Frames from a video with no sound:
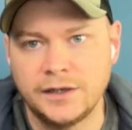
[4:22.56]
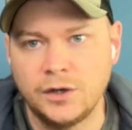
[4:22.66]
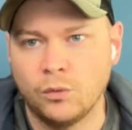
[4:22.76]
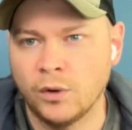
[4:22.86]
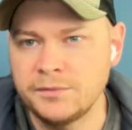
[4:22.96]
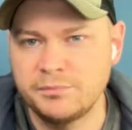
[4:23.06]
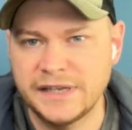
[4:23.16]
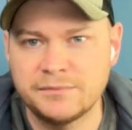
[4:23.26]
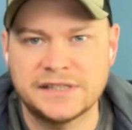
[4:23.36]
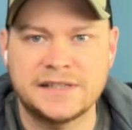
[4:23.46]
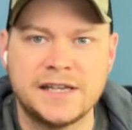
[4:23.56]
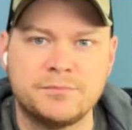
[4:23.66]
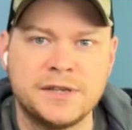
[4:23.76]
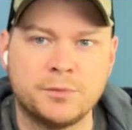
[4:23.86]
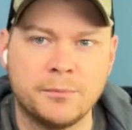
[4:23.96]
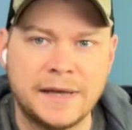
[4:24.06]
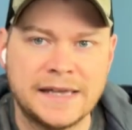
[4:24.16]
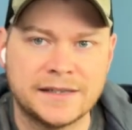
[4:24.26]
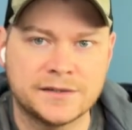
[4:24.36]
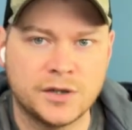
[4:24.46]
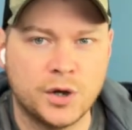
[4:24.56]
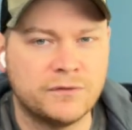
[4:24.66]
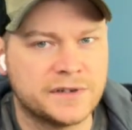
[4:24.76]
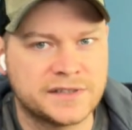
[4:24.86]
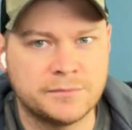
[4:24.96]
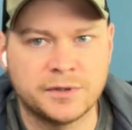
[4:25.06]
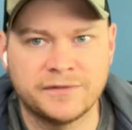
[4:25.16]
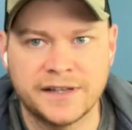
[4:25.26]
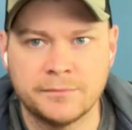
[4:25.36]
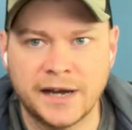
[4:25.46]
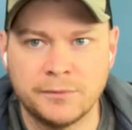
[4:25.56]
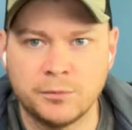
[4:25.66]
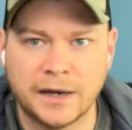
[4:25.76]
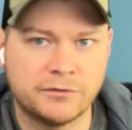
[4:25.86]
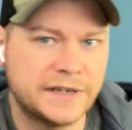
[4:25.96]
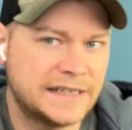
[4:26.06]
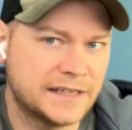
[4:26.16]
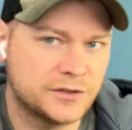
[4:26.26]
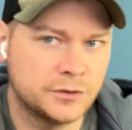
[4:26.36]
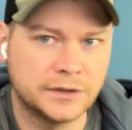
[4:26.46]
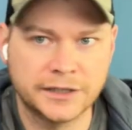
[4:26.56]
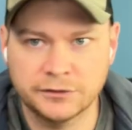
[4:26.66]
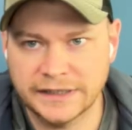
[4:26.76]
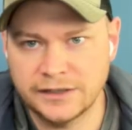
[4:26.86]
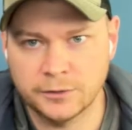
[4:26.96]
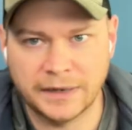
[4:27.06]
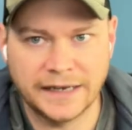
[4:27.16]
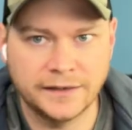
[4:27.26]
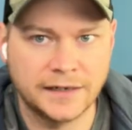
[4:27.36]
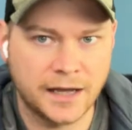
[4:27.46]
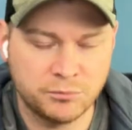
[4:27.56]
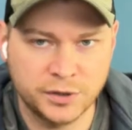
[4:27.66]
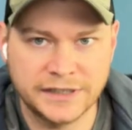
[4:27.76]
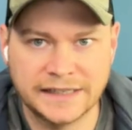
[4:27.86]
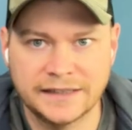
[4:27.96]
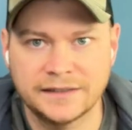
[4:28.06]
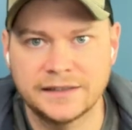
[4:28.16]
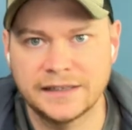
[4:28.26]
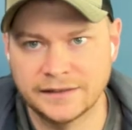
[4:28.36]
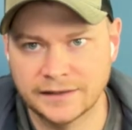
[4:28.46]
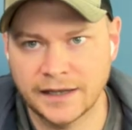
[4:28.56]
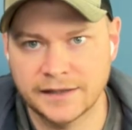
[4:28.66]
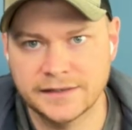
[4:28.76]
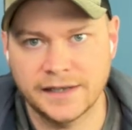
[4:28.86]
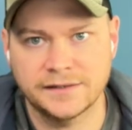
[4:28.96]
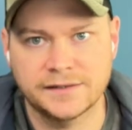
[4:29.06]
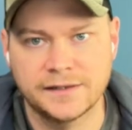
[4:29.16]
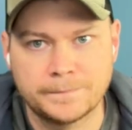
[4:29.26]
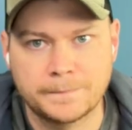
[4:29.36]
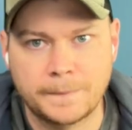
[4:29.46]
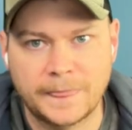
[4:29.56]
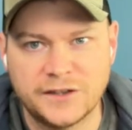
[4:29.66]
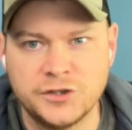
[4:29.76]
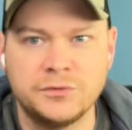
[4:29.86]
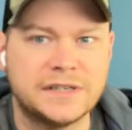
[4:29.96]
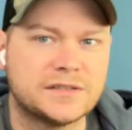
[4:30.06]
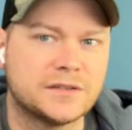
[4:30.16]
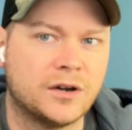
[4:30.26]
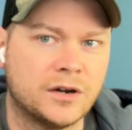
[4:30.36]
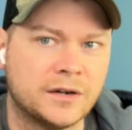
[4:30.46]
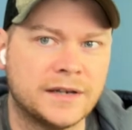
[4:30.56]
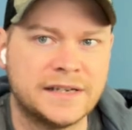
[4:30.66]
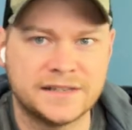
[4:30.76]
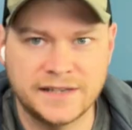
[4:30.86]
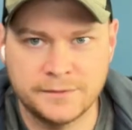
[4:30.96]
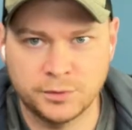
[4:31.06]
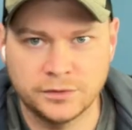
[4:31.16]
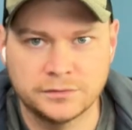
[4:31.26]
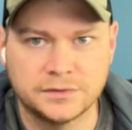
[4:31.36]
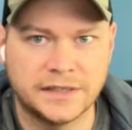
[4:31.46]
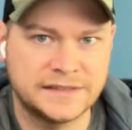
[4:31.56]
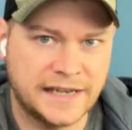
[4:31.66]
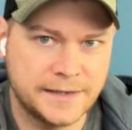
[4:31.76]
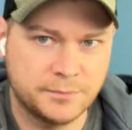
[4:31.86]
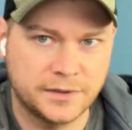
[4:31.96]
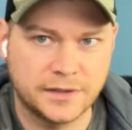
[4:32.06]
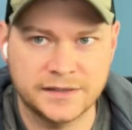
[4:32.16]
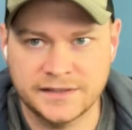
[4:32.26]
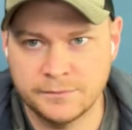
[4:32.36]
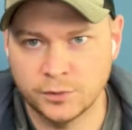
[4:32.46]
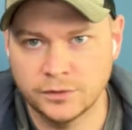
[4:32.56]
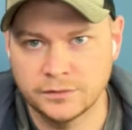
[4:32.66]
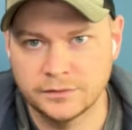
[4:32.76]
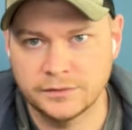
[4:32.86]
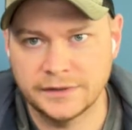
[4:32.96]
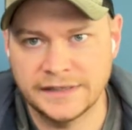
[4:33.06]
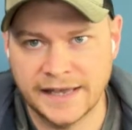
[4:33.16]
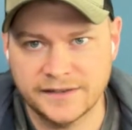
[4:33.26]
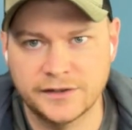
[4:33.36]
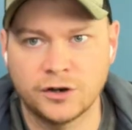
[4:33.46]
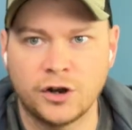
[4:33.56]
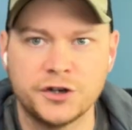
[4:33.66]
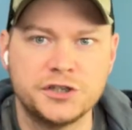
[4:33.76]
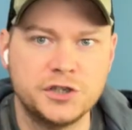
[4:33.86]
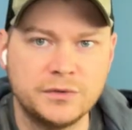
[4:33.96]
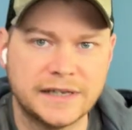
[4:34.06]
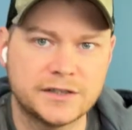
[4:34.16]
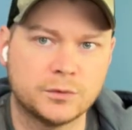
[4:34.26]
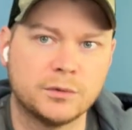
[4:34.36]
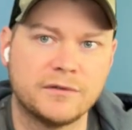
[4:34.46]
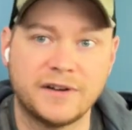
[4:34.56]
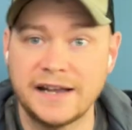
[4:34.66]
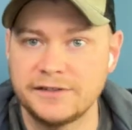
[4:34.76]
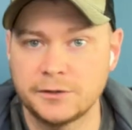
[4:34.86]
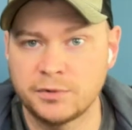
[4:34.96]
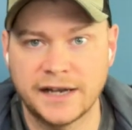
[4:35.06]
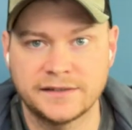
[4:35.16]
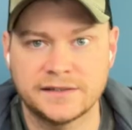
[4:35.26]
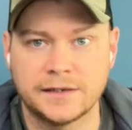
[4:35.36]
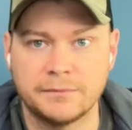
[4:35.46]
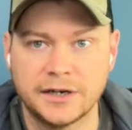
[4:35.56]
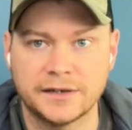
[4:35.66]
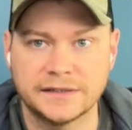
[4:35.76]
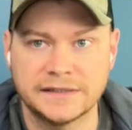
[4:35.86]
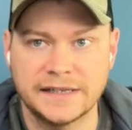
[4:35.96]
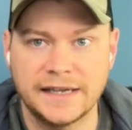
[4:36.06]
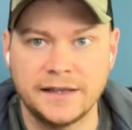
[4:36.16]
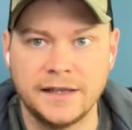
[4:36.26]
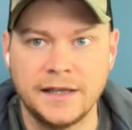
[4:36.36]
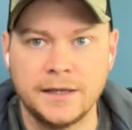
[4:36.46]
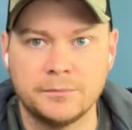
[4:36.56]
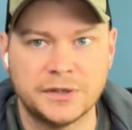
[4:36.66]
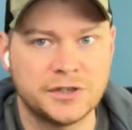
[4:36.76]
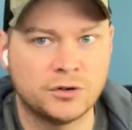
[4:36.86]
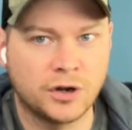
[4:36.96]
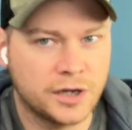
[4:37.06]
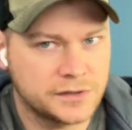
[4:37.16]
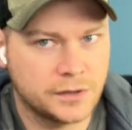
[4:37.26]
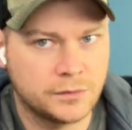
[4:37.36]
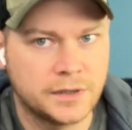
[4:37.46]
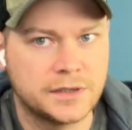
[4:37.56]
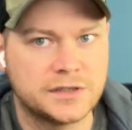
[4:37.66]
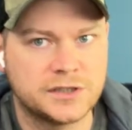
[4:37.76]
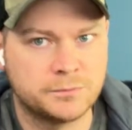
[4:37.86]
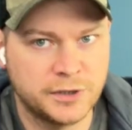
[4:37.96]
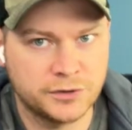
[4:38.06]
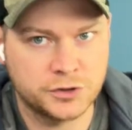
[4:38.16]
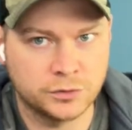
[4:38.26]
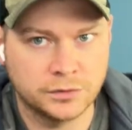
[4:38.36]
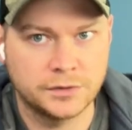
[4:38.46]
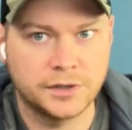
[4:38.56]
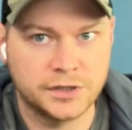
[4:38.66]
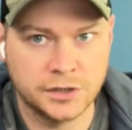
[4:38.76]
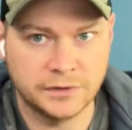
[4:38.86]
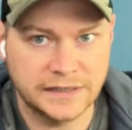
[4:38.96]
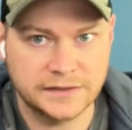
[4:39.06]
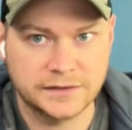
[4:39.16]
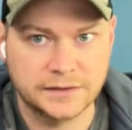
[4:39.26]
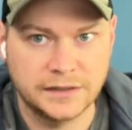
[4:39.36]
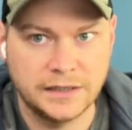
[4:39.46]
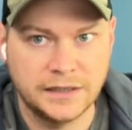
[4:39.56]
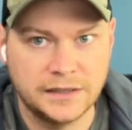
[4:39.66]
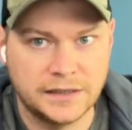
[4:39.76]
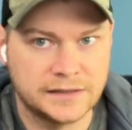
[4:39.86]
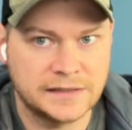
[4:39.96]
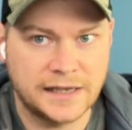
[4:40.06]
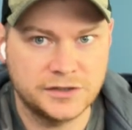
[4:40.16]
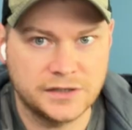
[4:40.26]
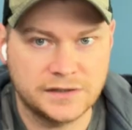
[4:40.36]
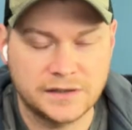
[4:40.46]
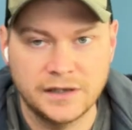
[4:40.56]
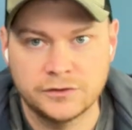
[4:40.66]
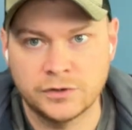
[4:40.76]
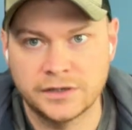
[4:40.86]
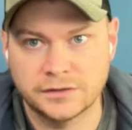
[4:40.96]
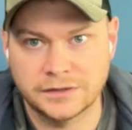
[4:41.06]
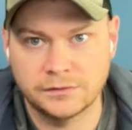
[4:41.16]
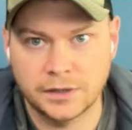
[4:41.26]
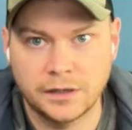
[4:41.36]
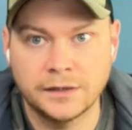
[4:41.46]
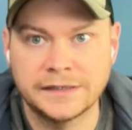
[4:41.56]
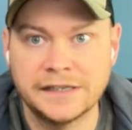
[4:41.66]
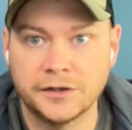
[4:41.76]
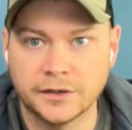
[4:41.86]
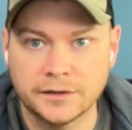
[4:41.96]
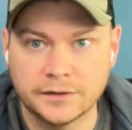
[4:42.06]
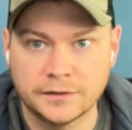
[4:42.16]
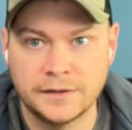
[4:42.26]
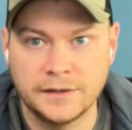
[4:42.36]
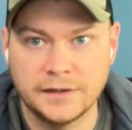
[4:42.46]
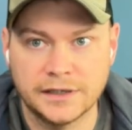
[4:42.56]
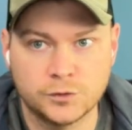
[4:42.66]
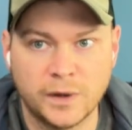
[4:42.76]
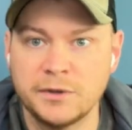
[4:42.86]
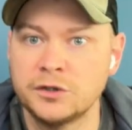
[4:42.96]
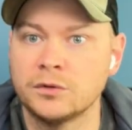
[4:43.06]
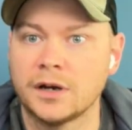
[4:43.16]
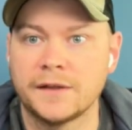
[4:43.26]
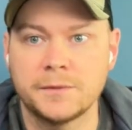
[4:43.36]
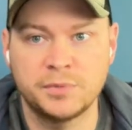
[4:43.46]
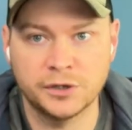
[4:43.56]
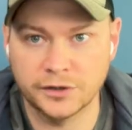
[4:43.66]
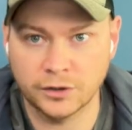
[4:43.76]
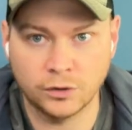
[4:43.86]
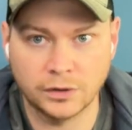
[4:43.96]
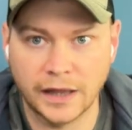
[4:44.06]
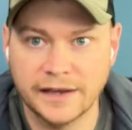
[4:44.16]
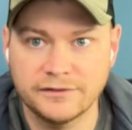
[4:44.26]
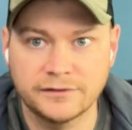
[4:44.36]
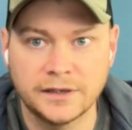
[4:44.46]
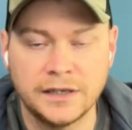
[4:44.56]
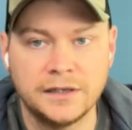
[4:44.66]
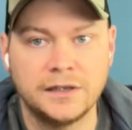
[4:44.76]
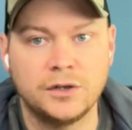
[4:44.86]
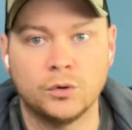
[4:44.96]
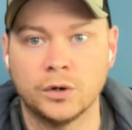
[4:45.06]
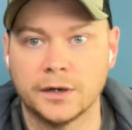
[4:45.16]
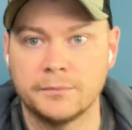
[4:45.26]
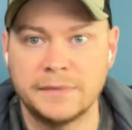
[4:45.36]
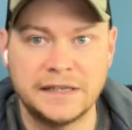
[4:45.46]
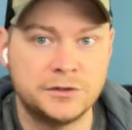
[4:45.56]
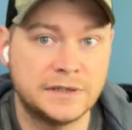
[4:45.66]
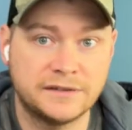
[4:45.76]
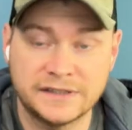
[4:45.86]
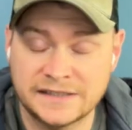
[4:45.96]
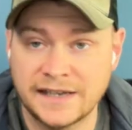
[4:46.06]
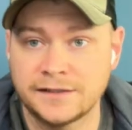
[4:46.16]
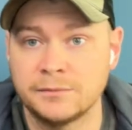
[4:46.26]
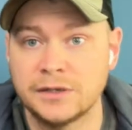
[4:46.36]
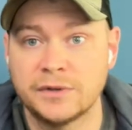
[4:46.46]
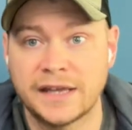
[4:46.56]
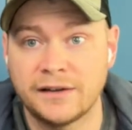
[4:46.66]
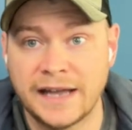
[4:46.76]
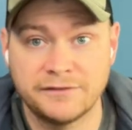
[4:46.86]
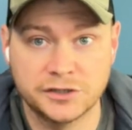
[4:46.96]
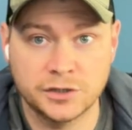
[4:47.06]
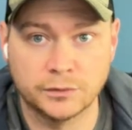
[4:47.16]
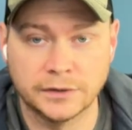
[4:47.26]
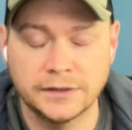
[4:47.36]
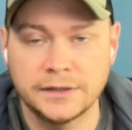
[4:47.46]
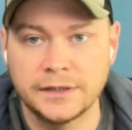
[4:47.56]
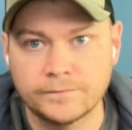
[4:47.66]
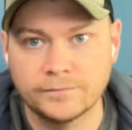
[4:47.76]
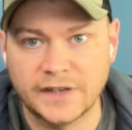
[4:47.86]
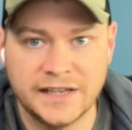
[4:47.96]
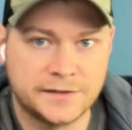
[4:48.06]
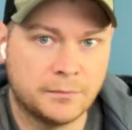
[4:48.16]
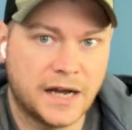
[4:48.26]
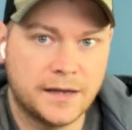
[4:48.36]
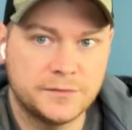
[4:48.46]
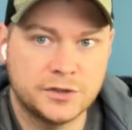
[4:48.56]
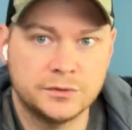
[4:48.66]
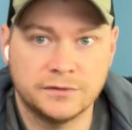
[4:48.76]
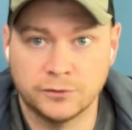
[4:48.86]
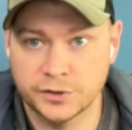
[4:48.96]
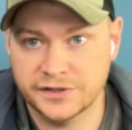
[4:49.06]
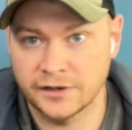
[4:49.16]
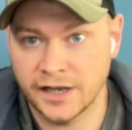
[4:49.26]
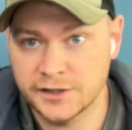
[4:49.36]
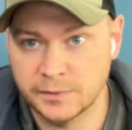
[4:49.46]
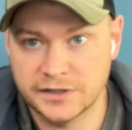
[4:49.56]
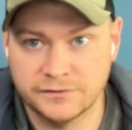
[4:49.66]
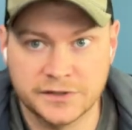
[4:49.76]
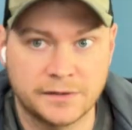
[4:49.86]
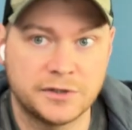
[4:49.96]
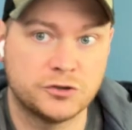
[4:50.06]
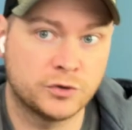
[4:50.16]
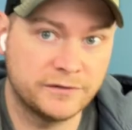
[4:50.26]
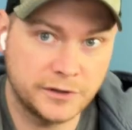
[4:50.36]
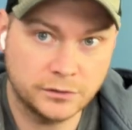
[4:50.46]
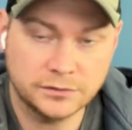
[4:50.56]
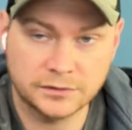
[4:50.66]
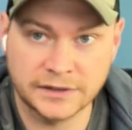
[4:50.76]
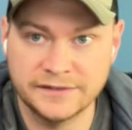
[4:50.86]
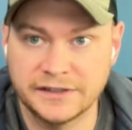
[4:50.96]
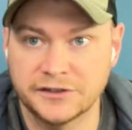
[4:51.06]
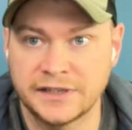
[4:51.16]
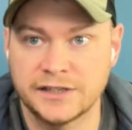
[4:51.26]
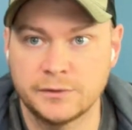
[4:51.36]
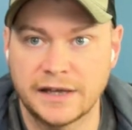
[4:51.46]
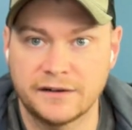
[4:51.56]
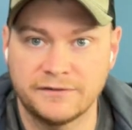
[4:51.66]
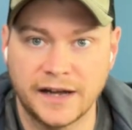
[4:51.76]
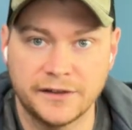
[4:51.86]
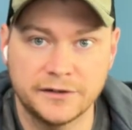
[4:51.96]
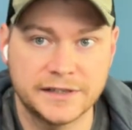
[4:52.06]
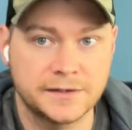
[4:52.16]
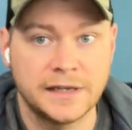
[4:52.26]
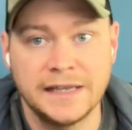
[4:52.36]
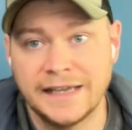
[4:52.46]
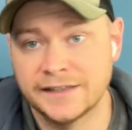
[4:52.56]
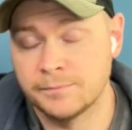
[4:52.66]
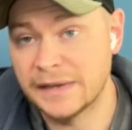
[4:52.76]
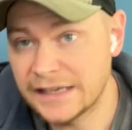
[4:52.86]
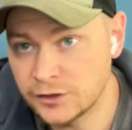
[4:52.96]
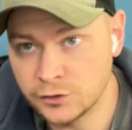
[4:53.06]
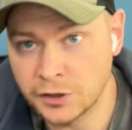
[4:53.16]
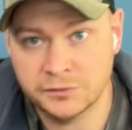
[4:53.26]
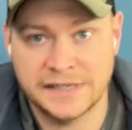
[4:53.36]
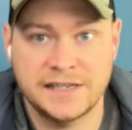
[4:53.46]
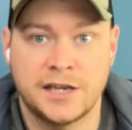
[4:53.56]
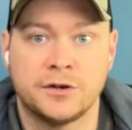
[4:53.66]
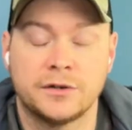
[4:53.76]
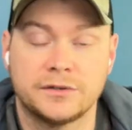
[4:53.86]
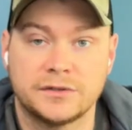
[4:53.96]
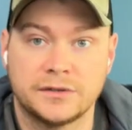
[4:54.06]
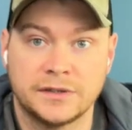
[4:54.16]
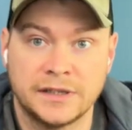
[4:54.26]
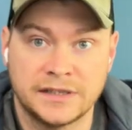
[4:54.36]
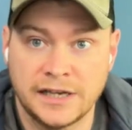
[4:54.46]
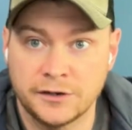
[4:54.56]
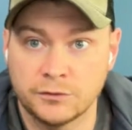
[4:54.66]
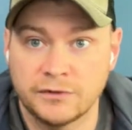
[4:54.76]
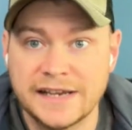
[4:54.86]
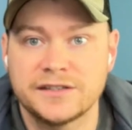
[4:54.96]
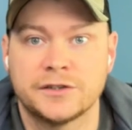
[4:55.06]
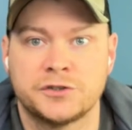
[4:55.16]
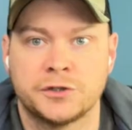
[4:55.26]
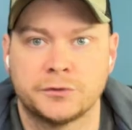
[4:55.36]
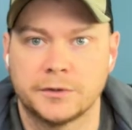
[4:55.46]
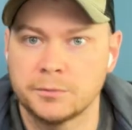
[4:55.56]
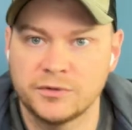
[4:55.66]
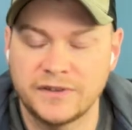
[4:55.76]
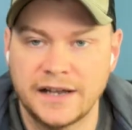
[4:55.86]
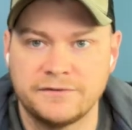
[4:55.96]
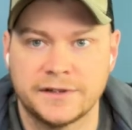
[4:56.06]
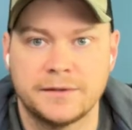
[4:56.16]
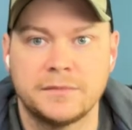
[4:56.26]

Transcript: One big mistake people make is to oversimplify the Bible by reading it too literally or by not putting it into context. Eunuchs are an example, a type, a symbol. Yes, there are eunuchs. We're reviving the practice in America today. But there are also spiritual eunuchs. It's not just transgender either. It's women who are on the pill their whole life, or men who get a vasectomy without having children. It's moms who divorce their husbands for something trivial, leaving their kids without a father. It's it's men who don't take care the care to raise their children or provide for them.